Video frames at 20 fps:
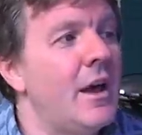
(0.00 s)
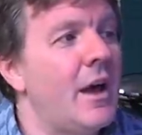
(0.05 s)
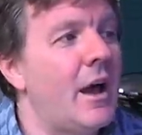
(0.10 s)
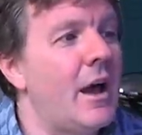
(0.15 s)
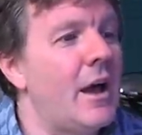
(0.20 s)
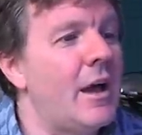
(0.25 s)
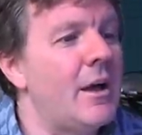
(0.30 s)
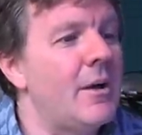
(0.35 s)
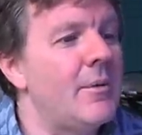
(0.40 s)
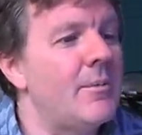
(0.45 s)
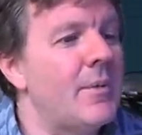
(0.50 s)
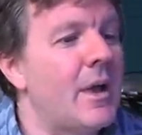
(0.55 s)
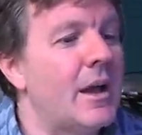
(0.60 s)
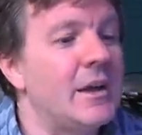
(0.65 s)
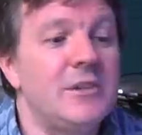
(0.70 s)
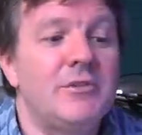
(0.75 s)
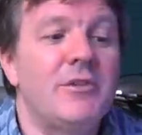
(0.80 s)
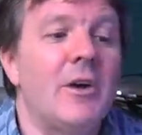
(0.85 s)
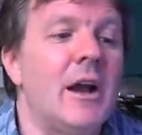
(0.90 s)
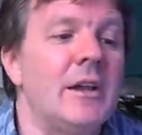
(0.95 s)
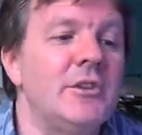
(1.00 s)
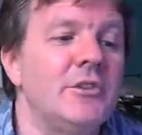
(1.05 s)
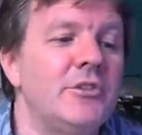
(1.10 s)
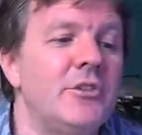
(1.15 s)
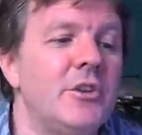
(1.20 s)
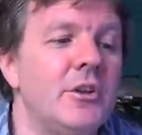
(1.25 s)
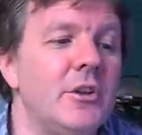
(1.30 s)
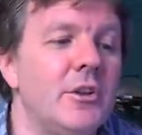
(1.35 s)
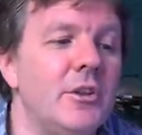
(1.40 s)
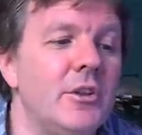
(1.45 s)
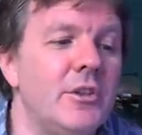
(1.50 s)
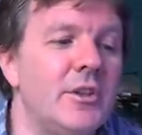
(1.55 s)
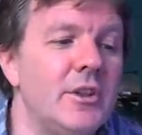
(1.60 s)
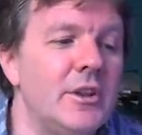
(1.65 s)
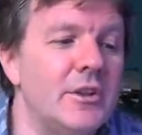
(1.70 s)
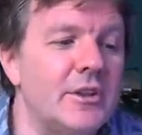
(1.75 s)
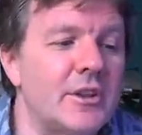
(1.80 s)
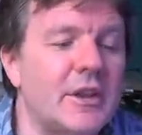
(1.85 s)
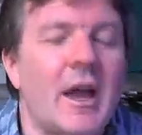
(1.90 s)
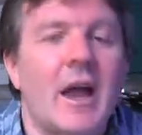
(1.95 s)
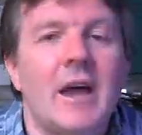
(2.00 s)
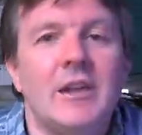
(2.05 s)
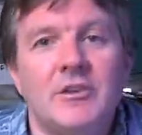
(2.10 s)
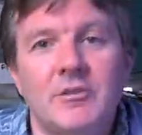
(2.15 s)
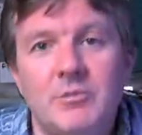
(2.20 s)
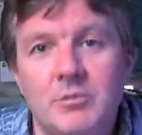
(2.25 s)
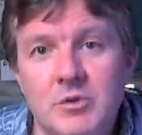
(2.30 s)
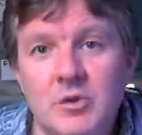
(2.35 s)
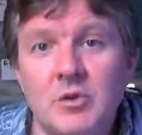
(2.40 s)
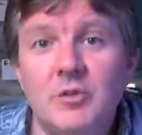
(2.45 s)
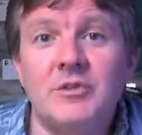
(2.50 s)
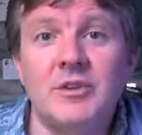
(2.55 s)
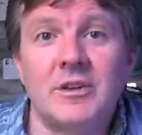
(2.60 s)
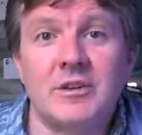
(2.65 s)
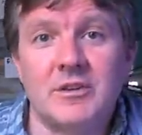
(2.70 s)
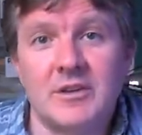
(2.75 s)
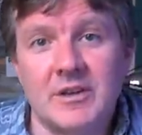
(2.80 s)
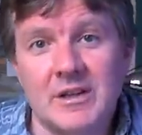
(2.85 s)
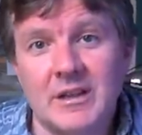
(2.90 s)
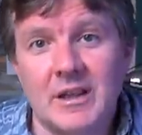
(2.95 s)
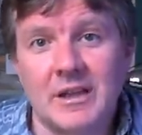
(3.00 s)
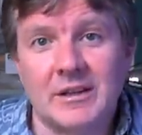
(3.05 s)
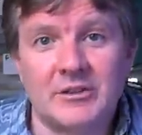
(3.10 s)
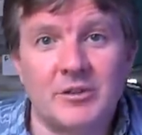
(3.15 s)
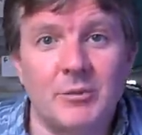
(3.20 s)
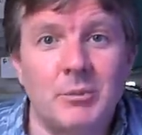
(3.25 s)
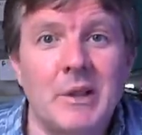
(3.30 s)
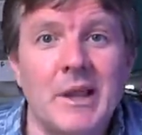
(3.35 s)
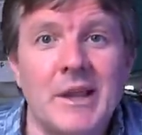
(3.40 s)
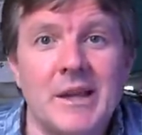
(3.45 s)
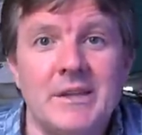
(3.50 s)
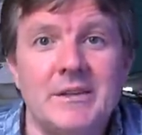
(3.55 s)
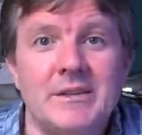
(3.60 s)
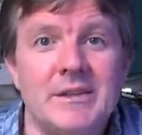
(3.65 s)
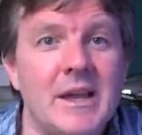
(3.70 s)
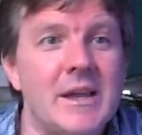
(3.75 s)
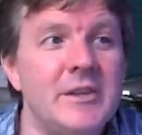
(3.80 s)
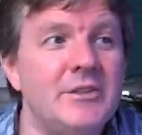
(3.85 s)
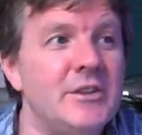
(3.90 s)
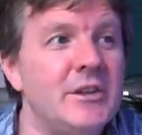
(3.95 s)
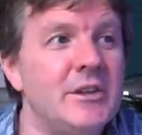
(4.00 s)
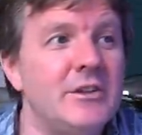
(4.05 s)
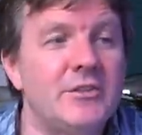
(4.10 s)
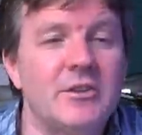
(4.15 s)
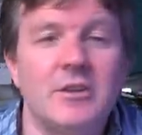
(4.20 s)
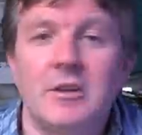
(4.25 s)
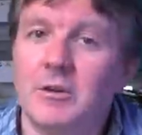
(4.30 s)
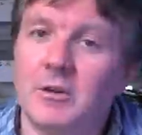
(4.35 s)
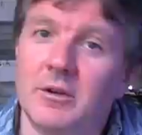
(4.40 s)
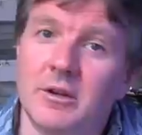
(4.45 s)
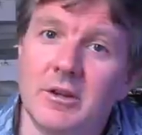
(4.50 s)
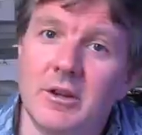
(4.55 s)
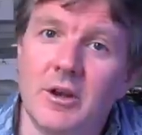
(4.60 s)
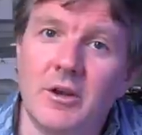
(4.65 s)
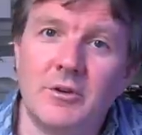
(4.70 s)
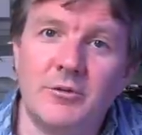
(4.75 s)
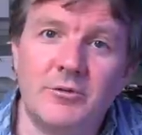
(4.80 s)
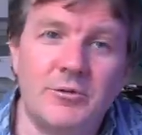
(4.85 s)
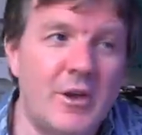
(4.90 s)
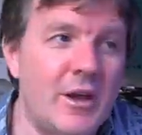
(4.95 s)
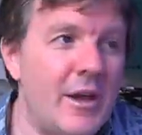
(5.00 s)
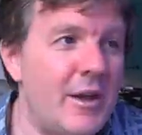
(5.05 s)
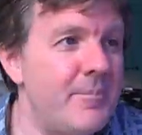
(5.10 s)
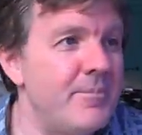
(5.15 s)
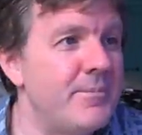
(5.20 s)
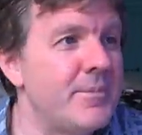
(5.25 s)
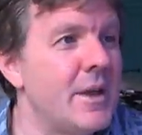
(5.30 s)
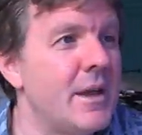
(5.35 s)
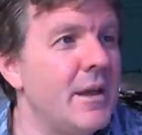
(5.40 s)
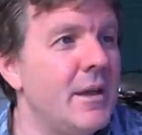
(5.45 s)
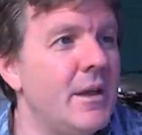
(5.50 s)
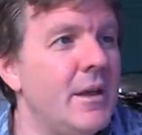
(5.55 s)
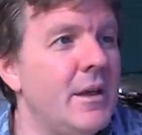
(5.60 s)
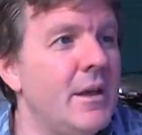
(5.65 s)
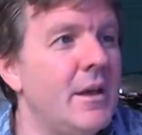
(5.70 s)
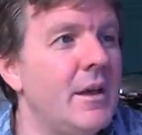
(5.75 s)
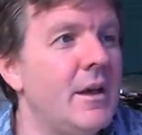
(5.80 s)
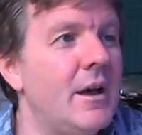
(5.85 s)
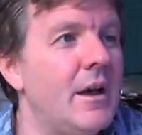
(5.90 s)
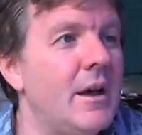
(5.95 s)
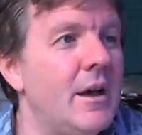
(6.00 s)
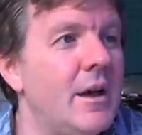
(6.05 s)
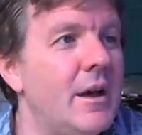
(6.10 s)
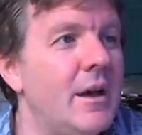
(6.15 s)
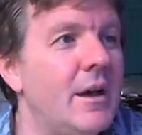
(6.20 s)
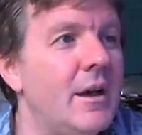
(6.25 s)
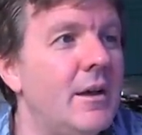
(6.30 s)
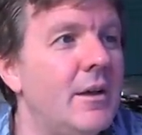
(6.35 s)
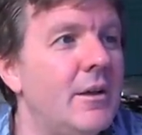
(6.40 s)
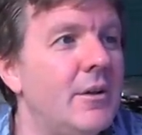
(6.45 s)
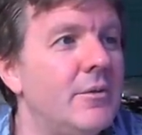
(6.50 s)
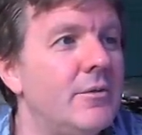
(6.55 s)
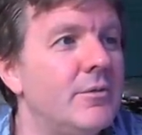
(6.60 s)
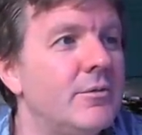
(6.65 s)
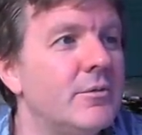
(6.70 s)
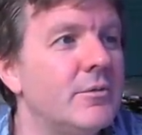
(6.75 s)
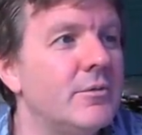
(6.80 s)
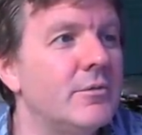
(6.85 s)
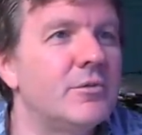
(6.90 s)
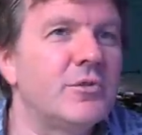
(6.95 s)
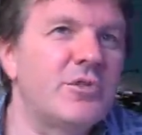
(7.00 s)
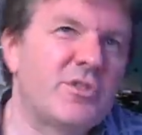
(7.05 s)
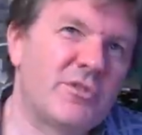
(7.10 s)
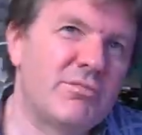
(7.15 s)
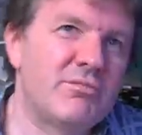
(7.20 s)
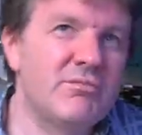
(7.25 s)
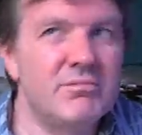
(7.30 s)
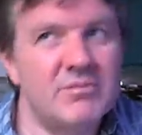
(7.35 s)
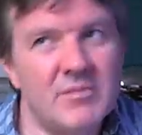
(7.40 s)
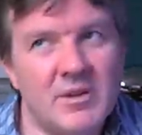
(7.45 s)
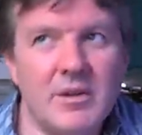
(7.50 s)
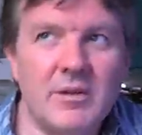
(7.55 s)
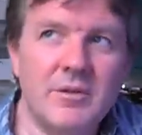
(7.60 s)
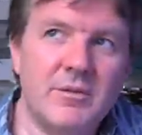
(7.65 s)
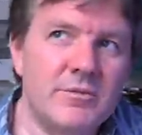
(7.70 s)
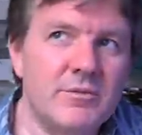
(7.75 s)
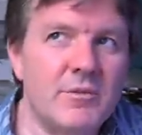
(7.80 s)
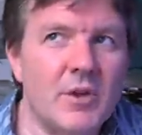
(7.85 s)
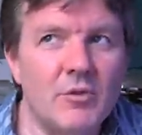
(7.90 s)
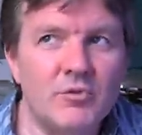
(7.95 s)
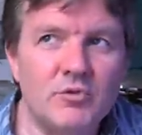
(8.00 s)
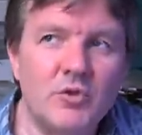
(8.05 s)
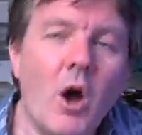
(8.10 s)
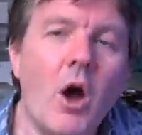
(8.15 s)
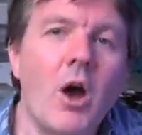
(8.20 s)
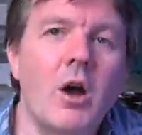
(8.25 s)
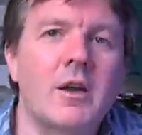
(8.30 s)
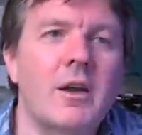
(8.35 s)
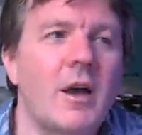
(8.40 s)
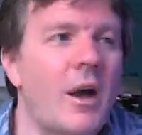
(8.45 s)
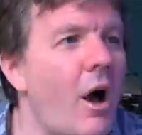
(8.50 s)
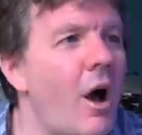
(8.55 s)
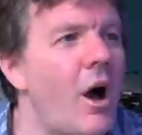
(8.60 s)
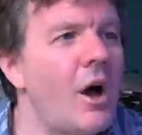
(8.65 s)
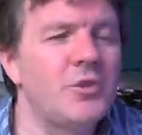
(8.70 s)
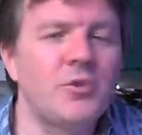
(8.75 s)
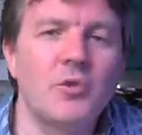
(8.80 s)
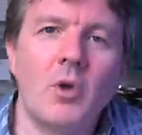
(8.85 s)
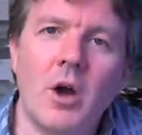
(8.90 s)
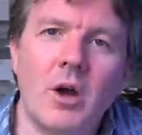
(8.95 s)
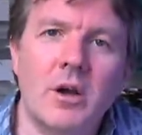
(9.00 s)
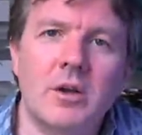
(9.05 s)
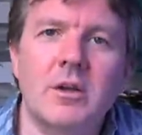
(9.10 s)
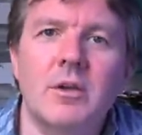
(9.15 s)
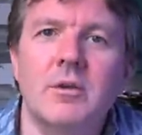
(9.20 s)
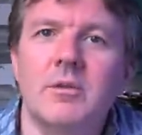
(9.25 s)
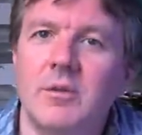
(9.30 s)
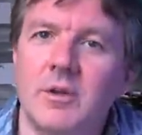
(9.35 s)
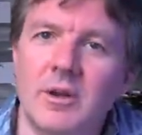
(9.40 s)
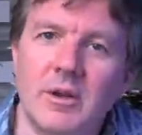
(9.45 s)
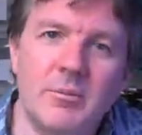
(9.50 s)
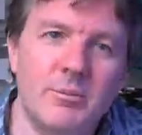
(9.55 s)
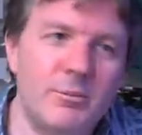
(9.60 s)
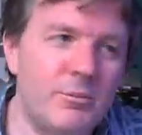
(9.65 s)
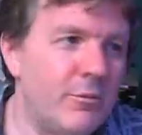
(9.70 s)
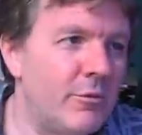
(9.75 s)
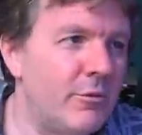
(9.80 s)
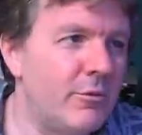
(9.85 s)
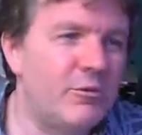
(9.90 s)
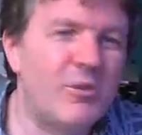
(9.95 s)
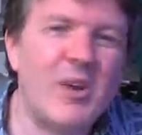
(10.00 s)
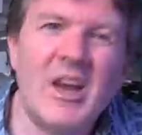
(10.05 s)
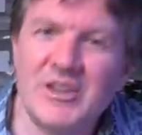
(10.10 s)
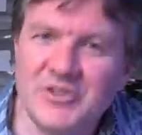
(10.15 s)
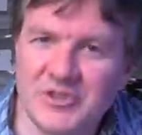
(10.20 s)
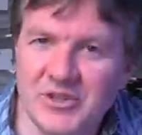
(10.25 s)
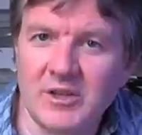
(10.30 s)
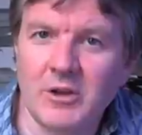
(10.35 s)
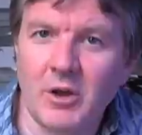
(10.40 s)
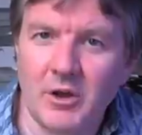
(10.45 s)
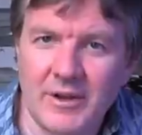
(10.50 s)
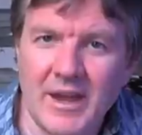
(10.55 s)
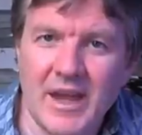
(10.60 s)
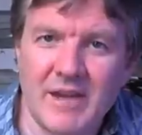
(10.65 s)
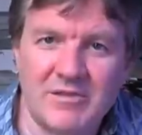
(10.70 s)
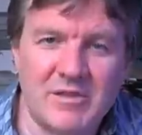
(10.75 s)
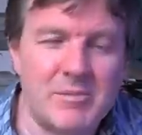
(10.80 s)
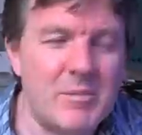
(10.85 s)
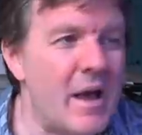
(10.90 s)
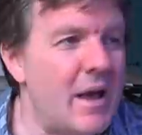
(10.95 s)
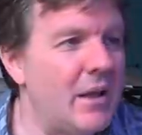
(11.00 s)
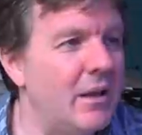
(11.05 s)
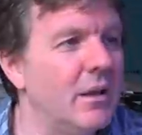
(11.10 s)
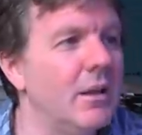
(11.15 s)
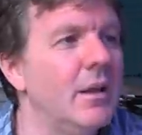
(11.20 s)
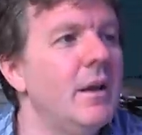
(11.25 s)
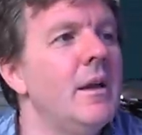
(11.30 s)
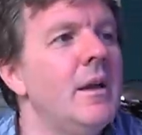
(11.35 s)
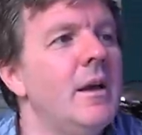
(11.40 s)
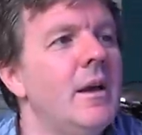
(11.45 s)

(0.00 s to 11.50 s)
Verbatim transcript: Um, and he finds that the, the kind of music that he liked to play in the eighties, a lot, a lot of um, uh, rock, hard rock, uh, veg and gone heavy metal.